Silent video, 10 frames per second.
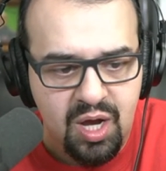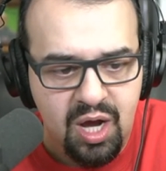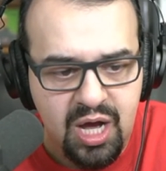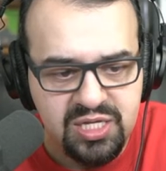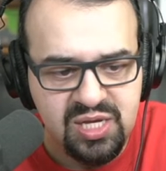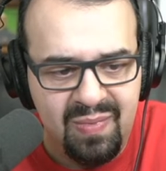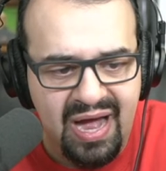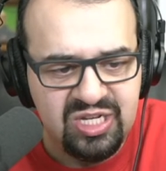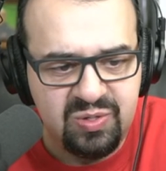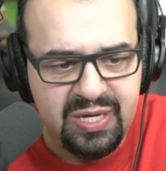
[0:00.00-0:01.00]

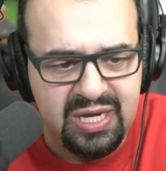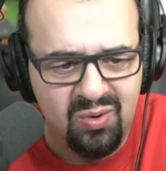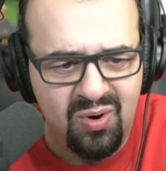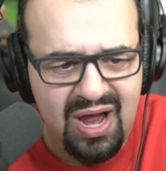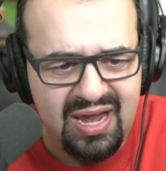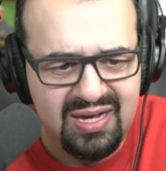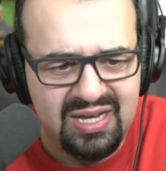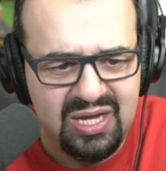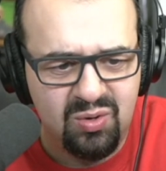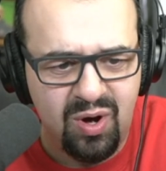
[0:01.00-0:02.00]
Samaje Perine,
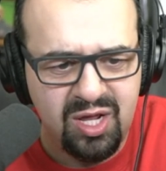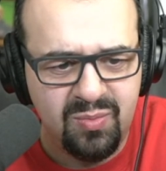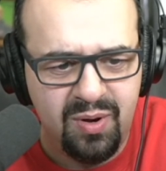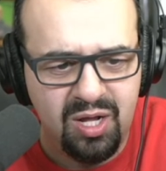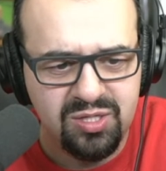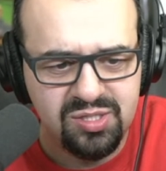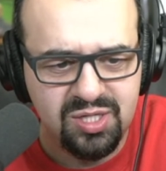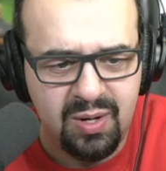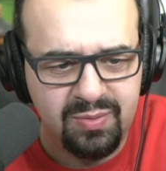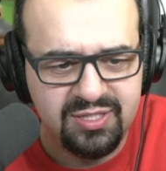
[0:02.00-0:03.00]
he ran the ball just a
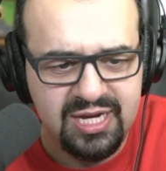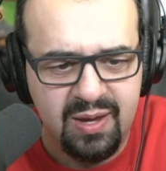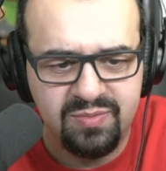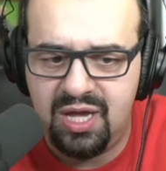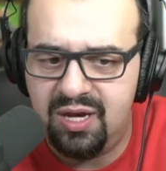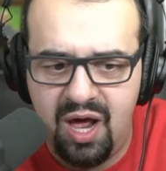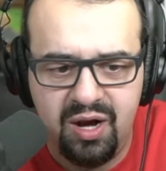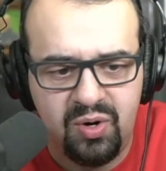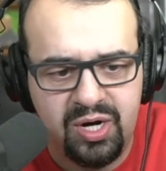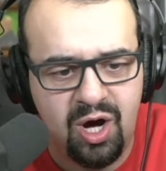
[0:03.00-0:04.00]
couple of times. Again, not
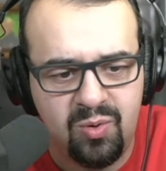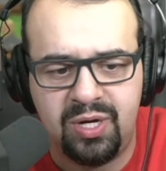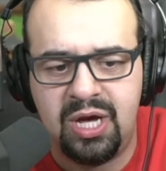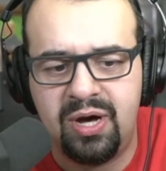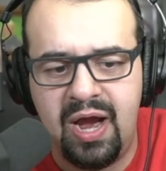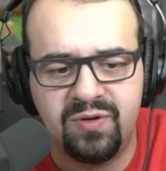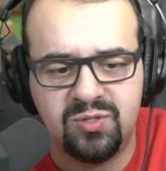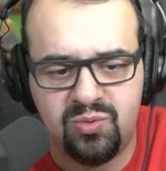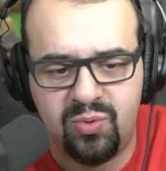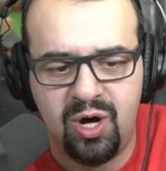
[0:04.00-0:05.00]
a great yard per carry
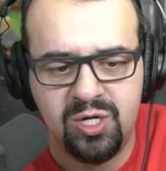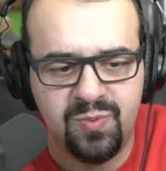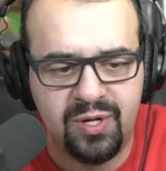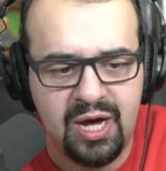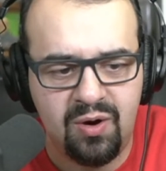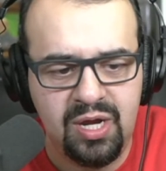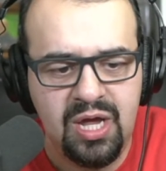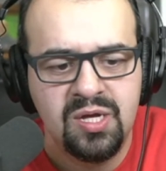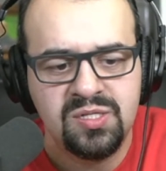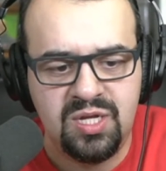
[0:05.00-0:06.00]
average, 3 yards per
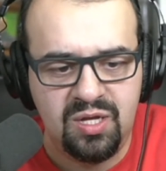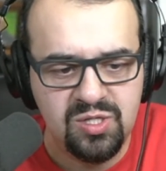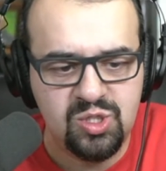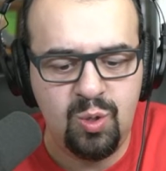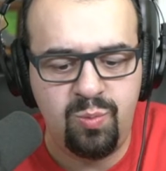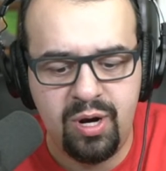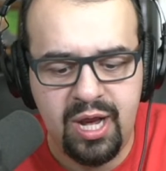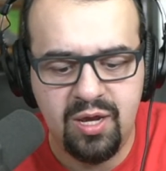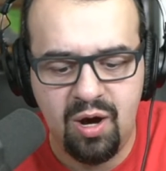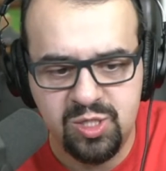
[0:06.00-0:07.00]
carry. Steele is
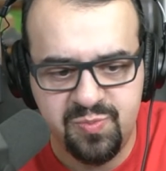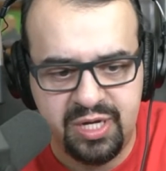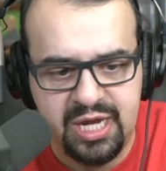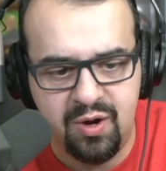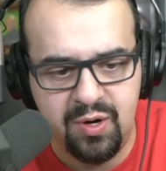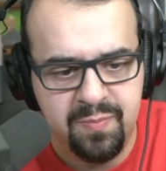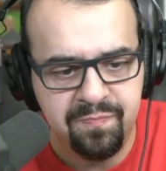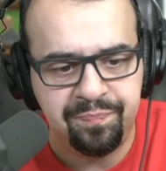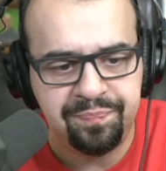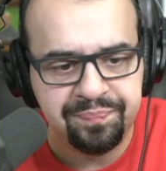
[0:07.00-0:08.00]
2.8 yards per carry.
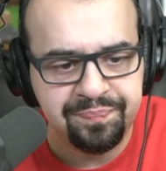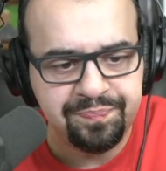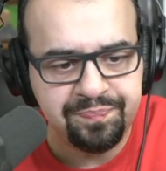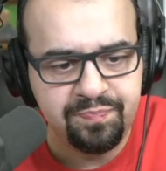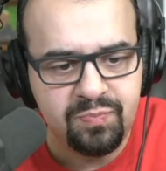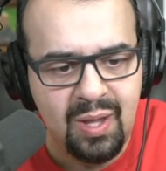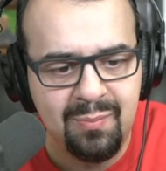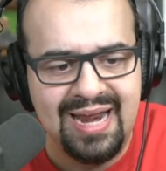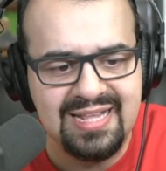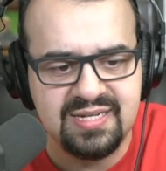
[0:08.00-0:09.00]

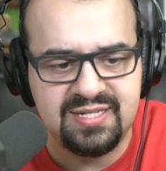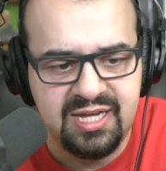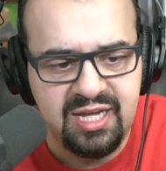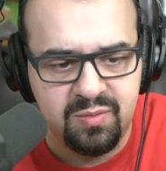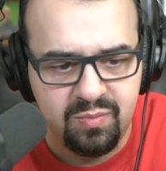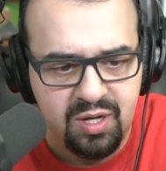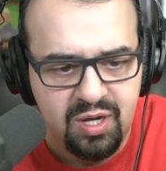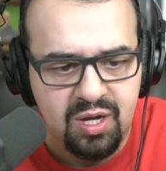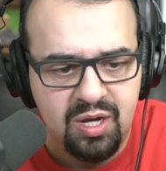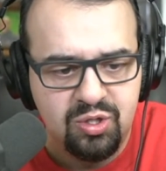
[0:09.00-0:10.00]
But as a team,
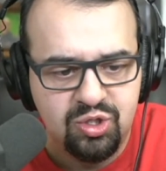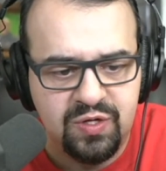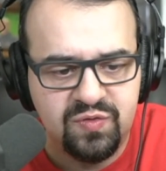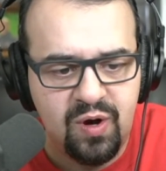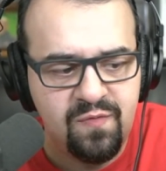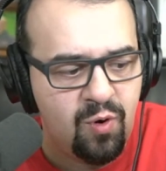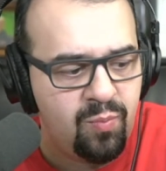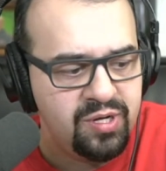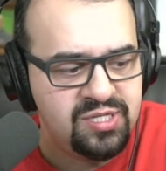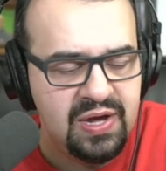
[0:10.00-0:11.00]
Chiefs ran
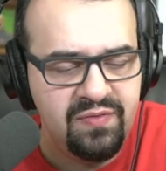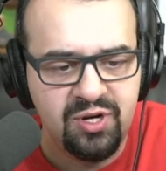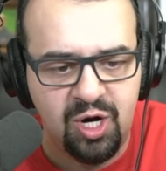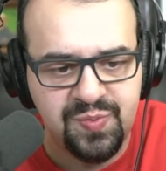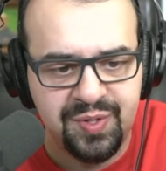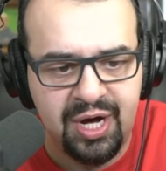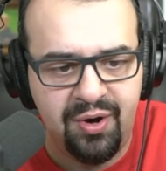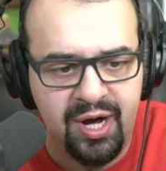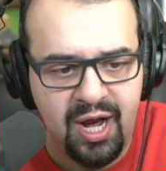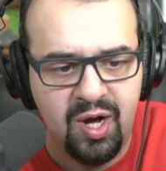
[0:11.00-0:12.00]
4.7 yards per
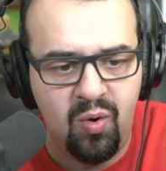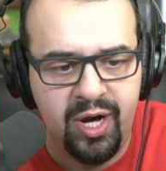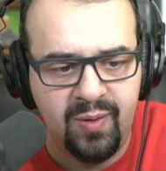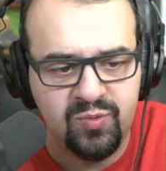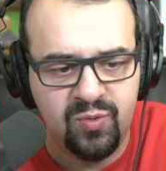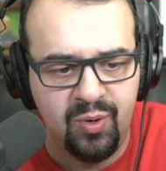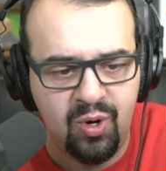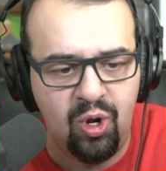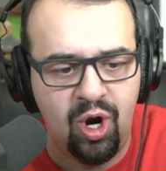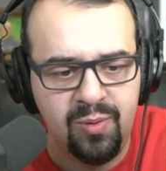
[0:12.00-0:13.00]
carry. I know it helps with
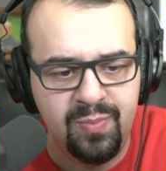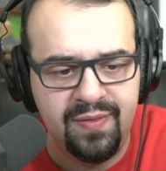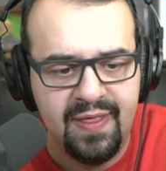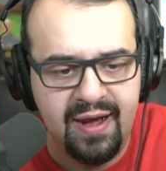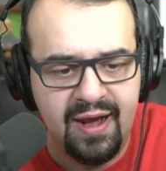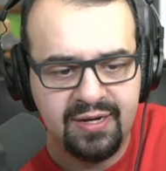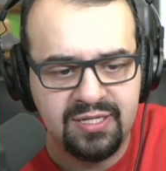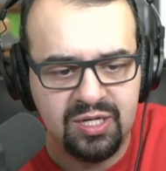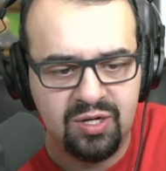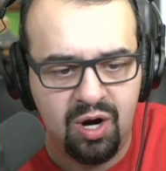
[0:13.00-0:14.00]
McCole Hardman, that
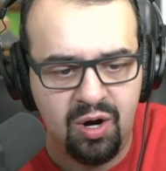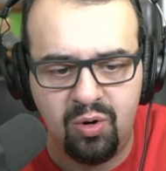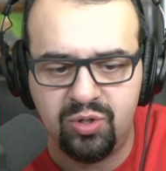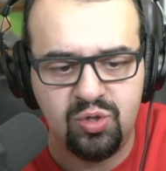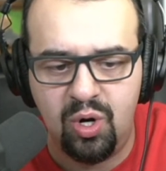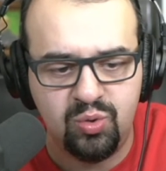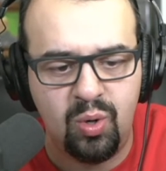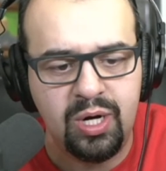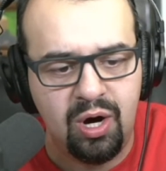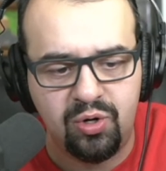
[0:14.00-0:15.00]
19-yard or
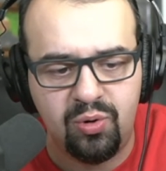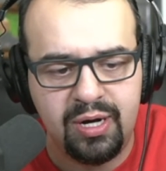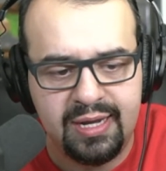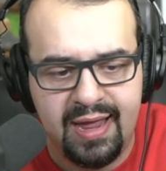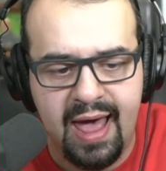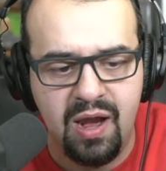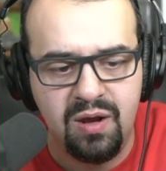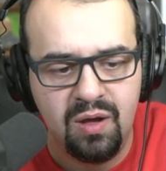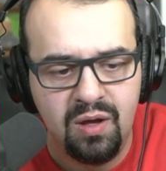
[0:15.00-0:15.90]
20-yard run he had.